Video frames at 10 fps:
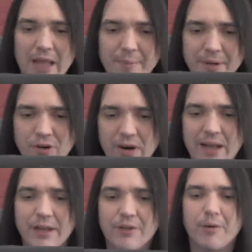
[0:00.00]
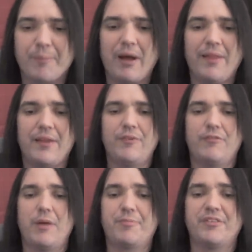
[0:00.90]
Democratic
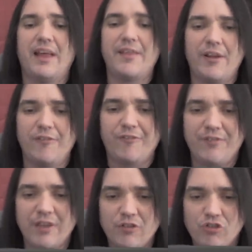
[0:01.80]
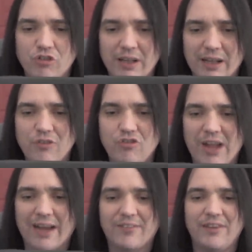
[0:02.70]
Representative Shelia
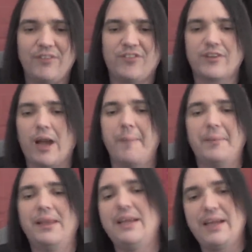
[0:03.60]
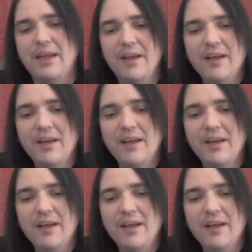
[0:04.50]
Jackson Scum Lee